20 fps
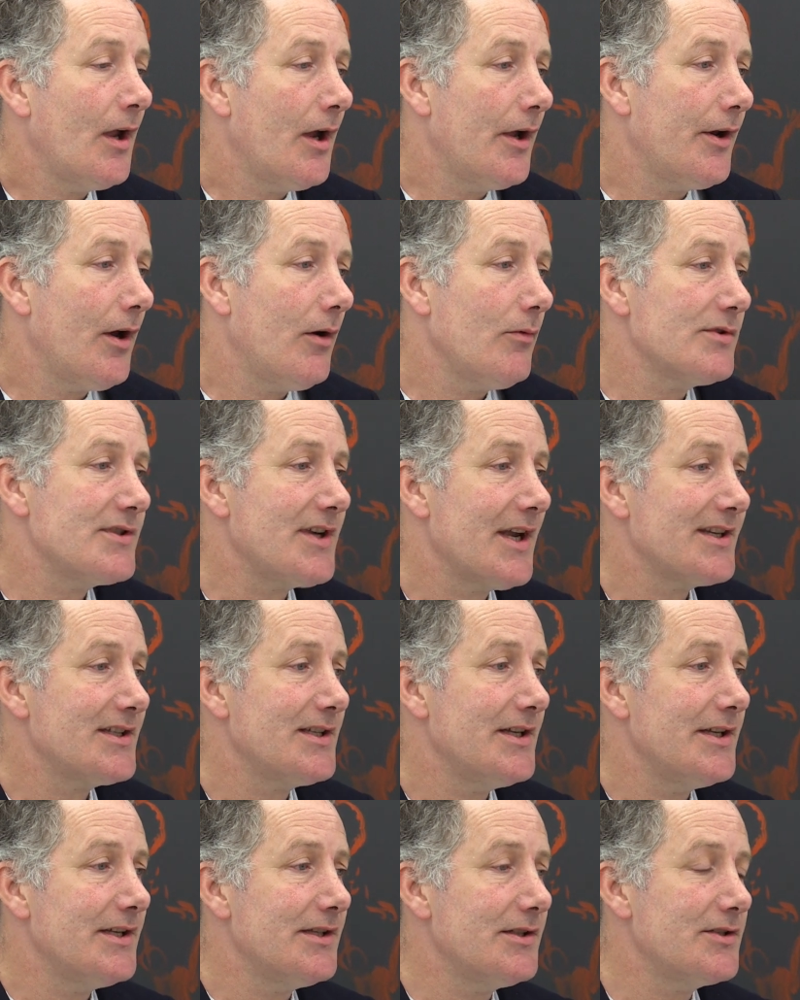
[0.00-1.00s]
and I was
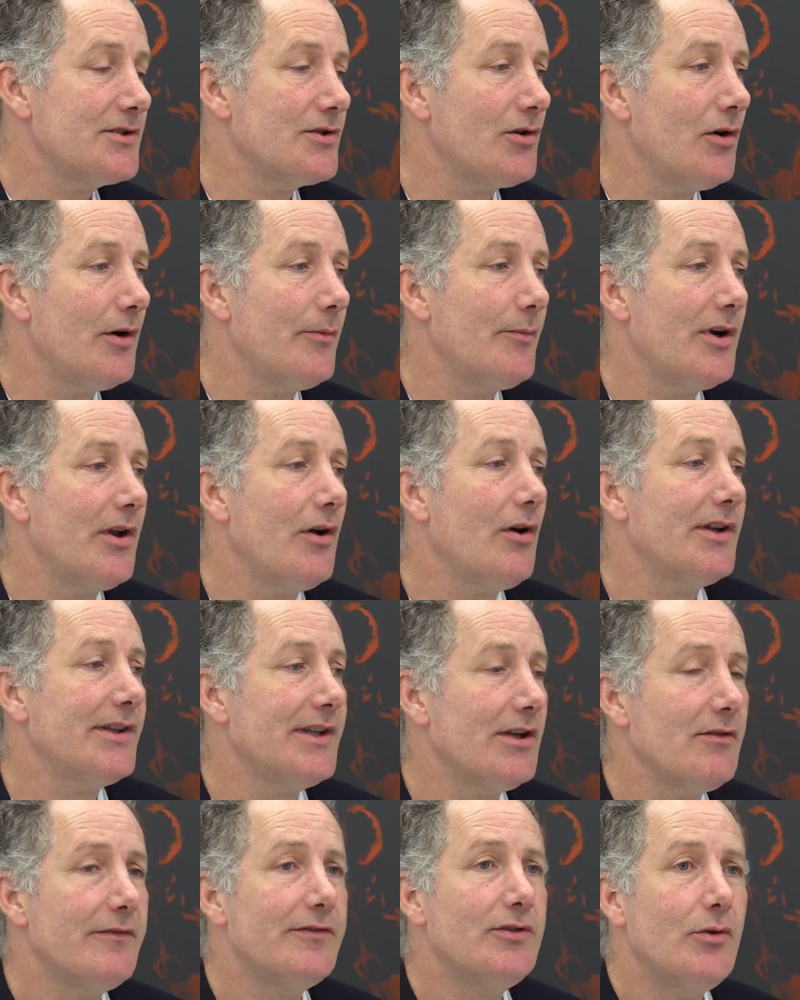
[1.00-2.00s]
actually toying with the
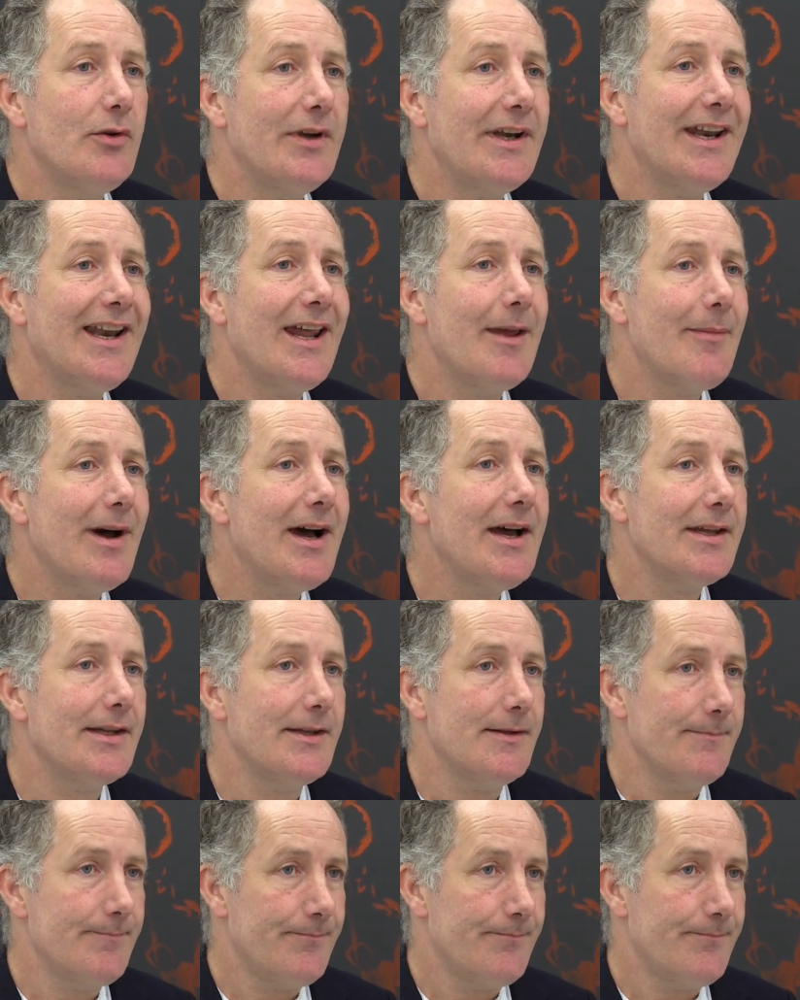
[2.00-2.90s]
idea of doing an MA.